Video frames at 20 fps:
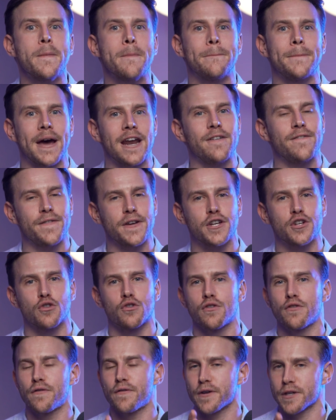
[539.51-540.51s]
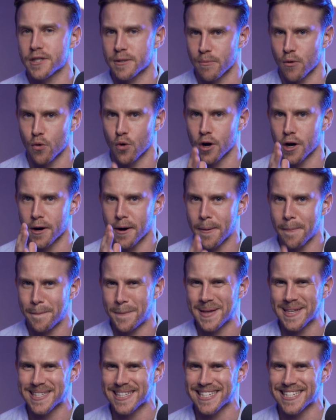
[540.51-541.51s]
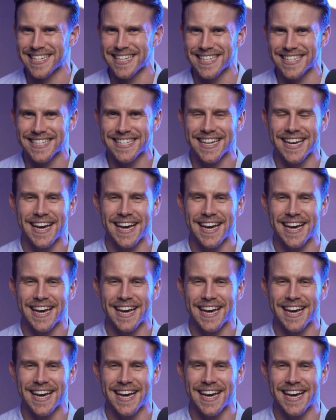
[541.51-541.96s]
beneficial for smaller businesses.